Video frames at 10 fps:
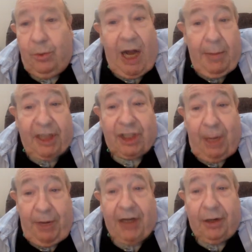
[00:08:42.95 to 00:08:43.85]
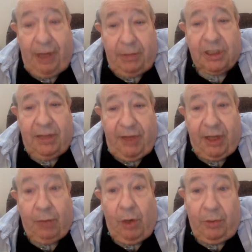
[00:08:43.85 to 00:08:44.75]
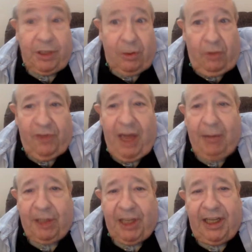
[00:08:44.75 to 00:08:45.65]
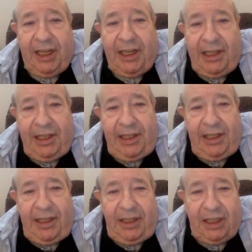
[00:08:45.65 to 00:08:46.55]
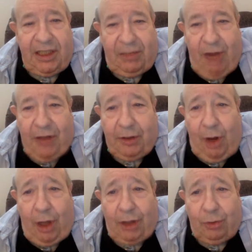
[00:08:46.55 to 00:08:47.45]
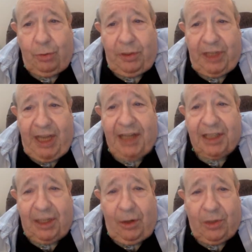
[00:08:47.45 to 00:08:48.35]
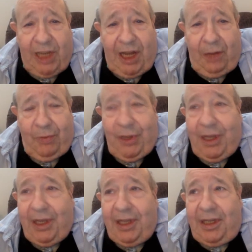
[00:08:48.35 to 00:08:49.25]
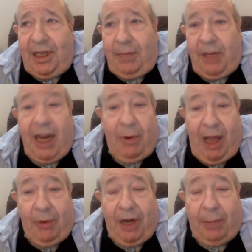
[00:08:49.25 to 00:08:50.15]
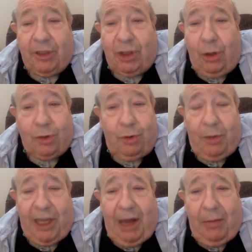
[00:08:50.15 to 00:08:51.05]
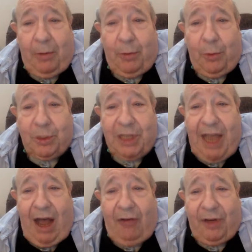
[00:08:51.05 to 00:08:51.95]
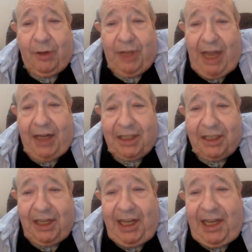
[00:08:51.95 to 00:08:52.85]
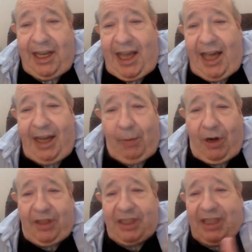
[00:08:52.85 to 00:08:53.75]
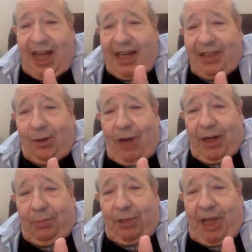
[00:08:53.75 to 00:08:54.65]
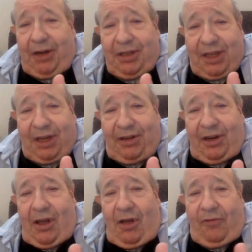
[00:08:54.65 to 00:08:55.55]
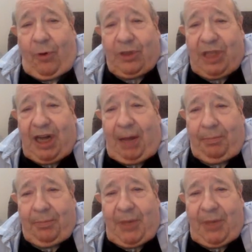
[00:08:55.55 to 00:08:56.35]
When I met Chet Baker, he was living in one with his whole family in this rather large room at the Edison Hotel. But anyway, I went up to Joe's room. I can't remember if it was the Alvin or the Edison. And he had one of these tiny little record players that folded up.